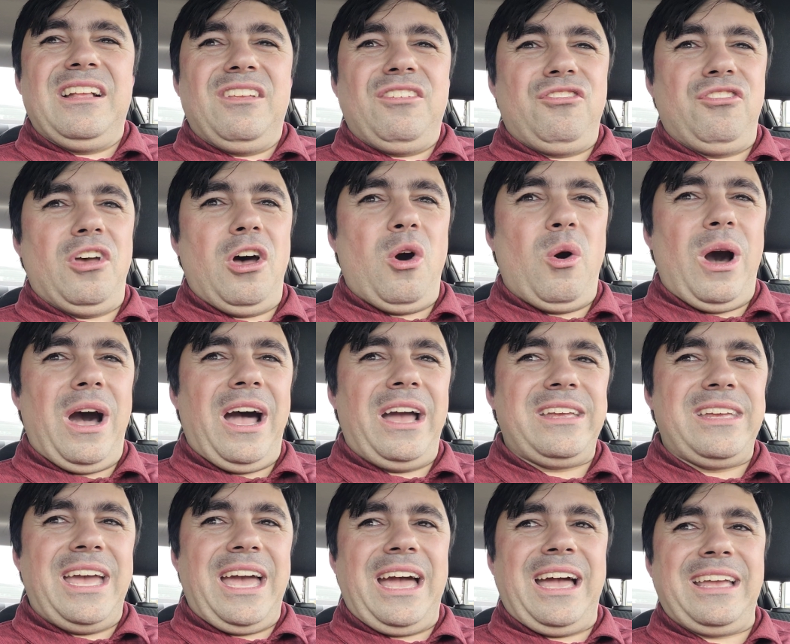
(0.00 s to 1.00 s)
So uh,
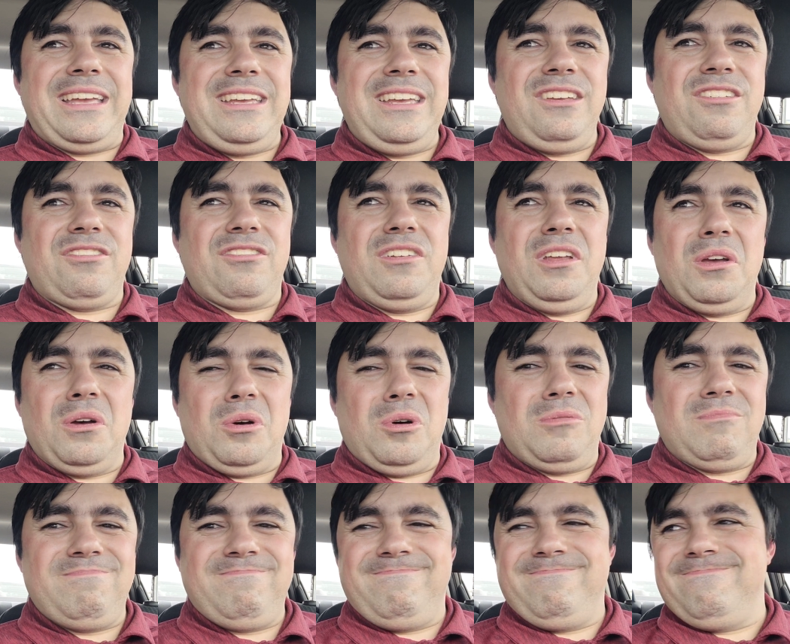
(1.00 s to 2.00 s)
yeah, he's still